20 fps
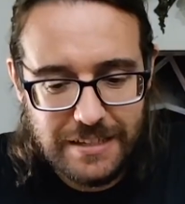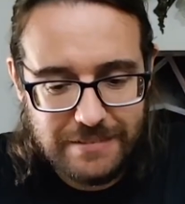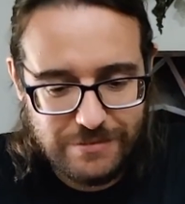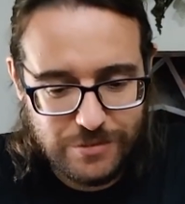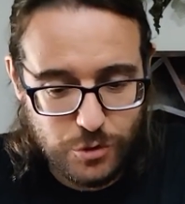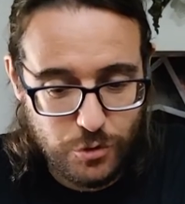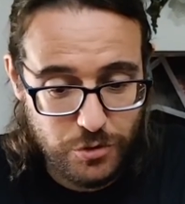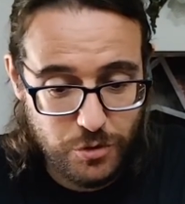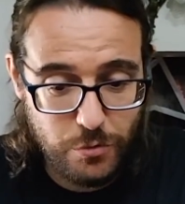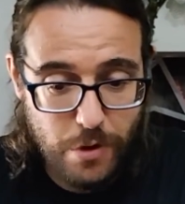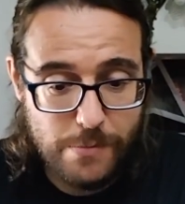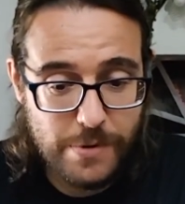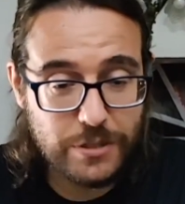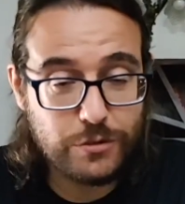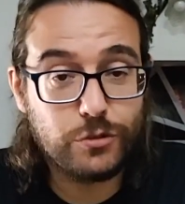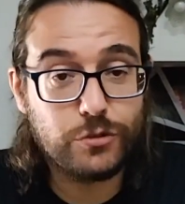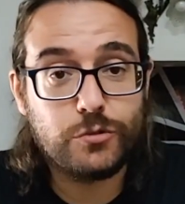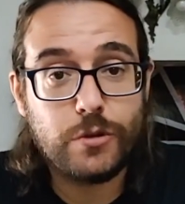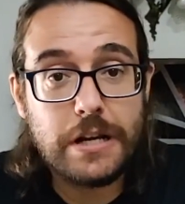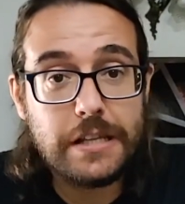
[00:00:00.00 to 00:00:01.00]
So you want me
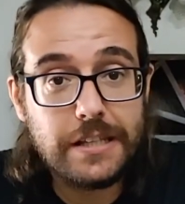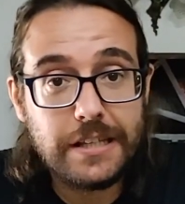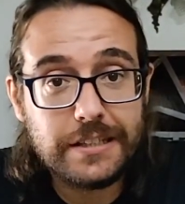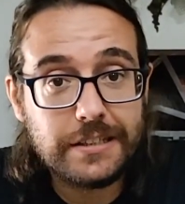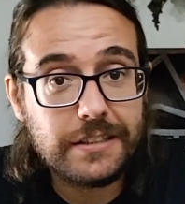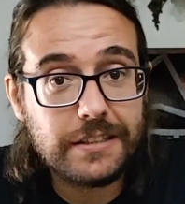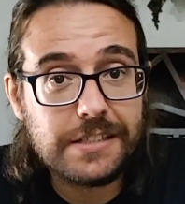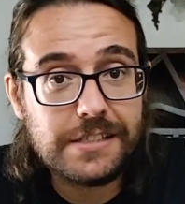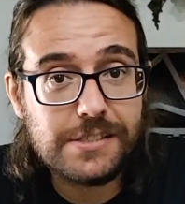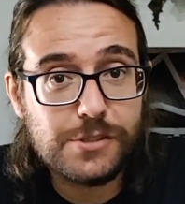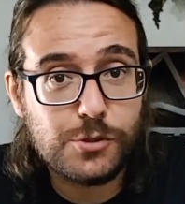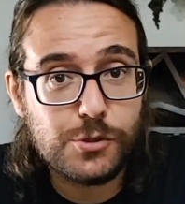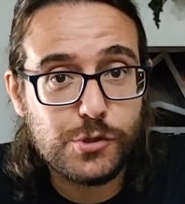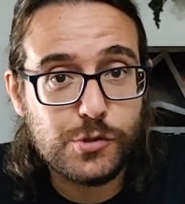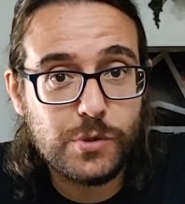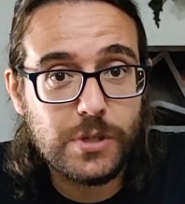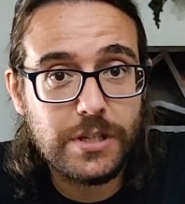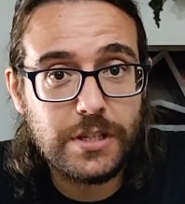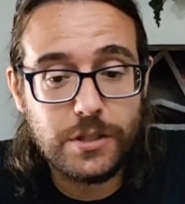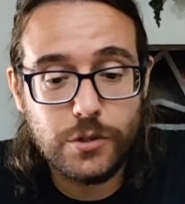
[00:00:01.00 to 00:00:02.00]
to try like this?
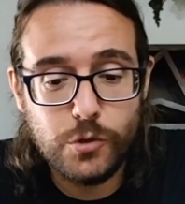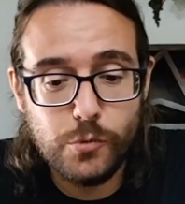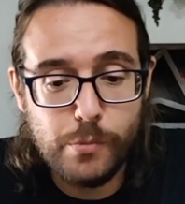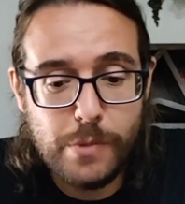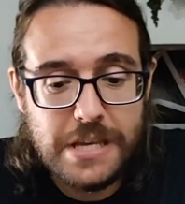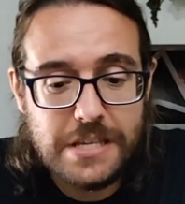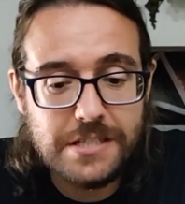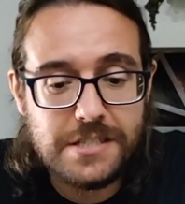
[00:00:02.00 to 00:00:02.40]
Usually you mix